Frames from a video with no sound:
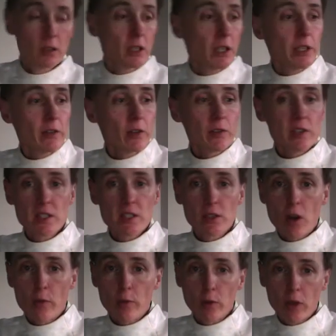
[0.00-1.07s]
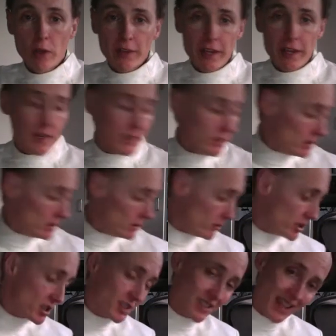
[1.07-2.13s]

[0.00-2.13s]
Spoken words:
You've got this knobble on the end, which is the